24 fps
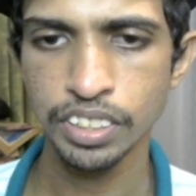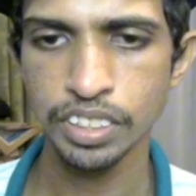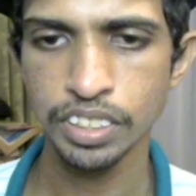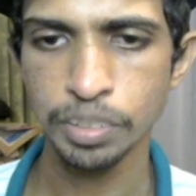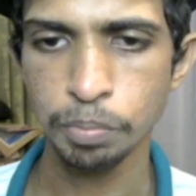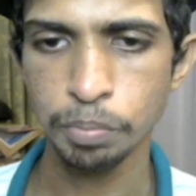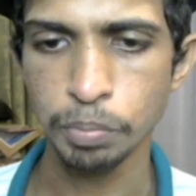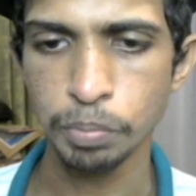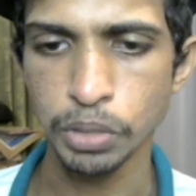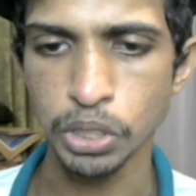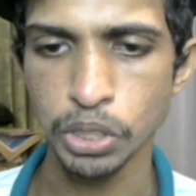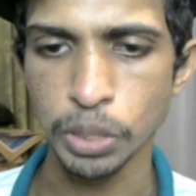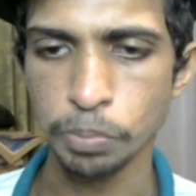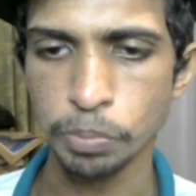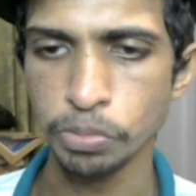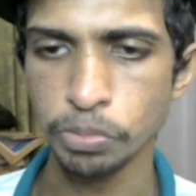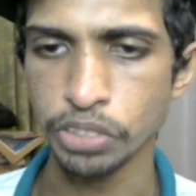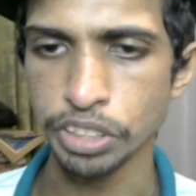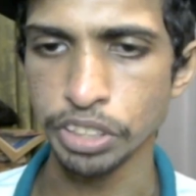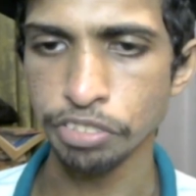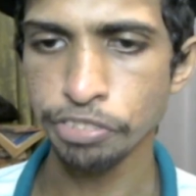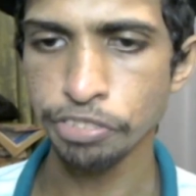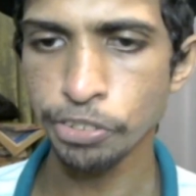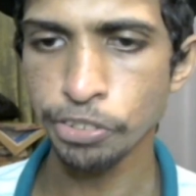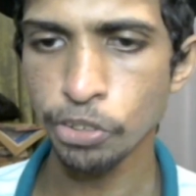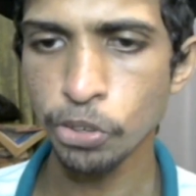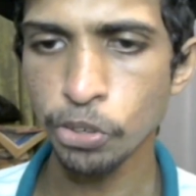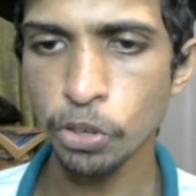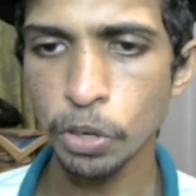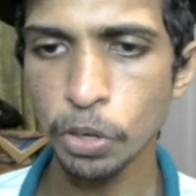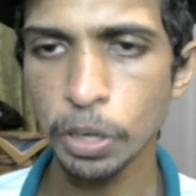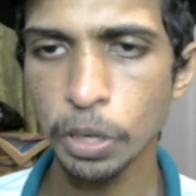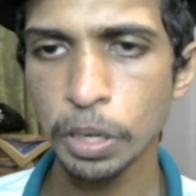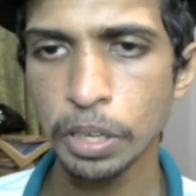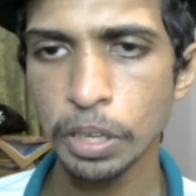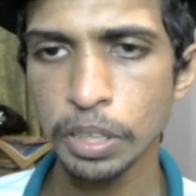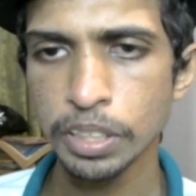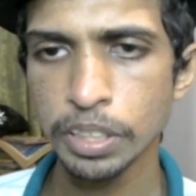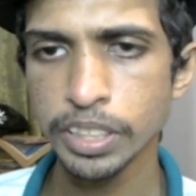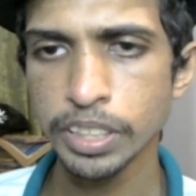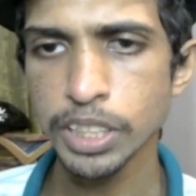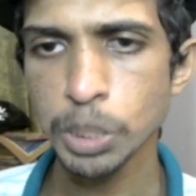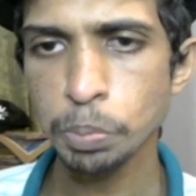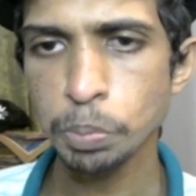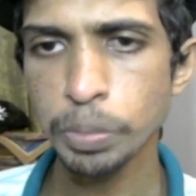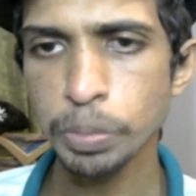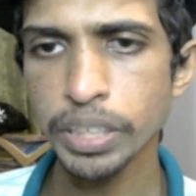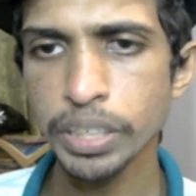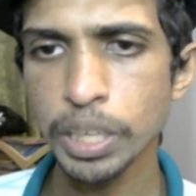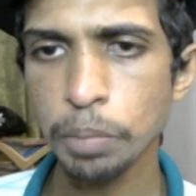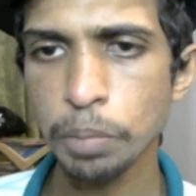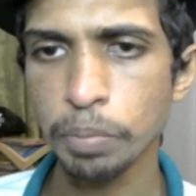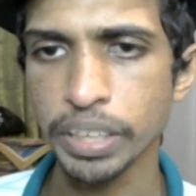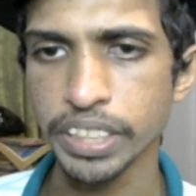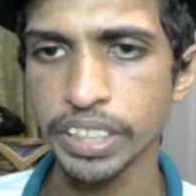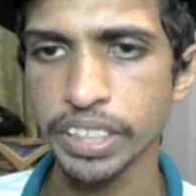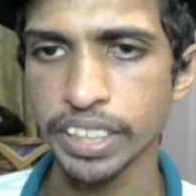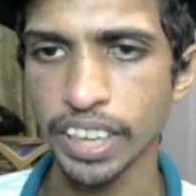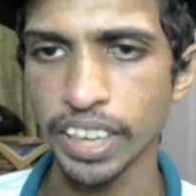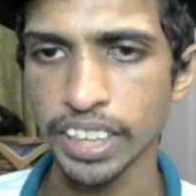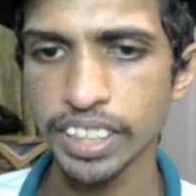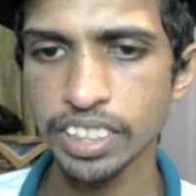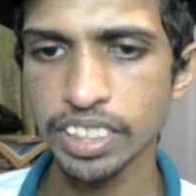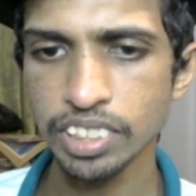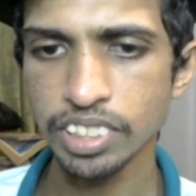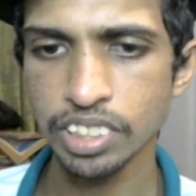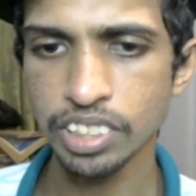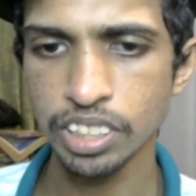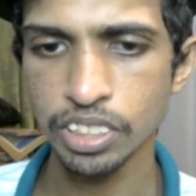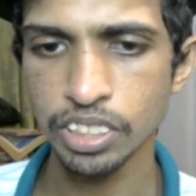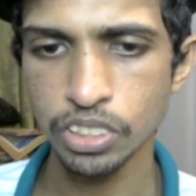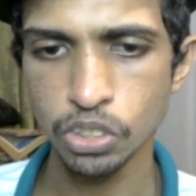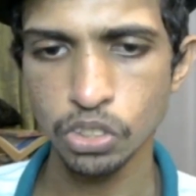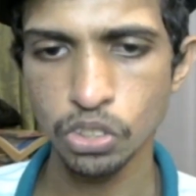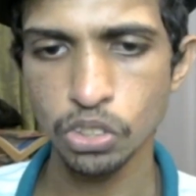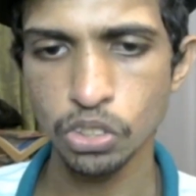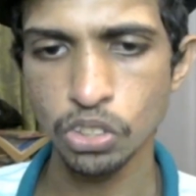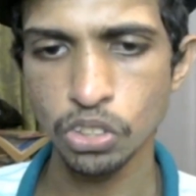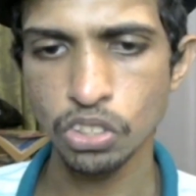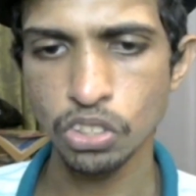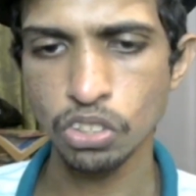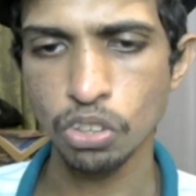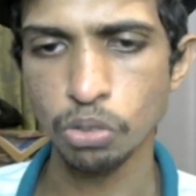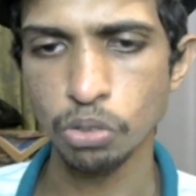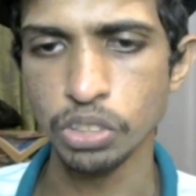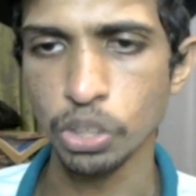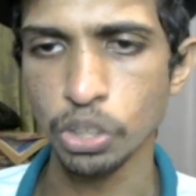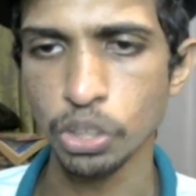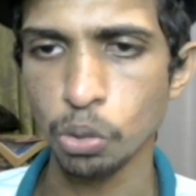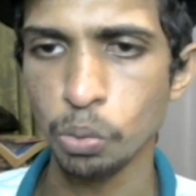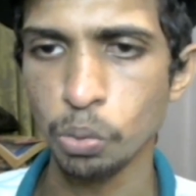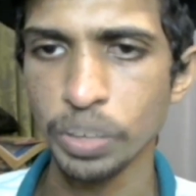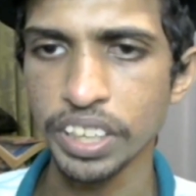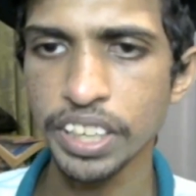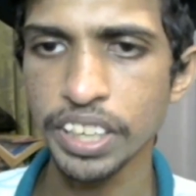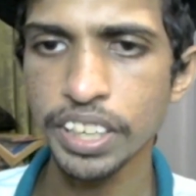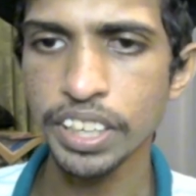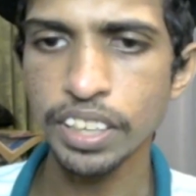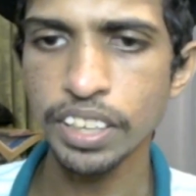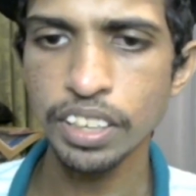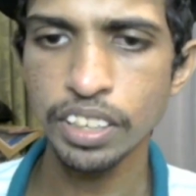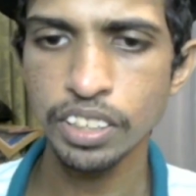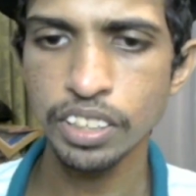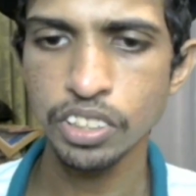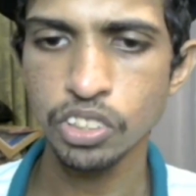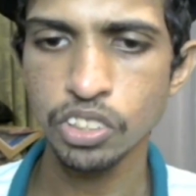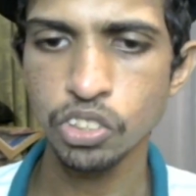bishop g4. He's pinning my knight to the queen.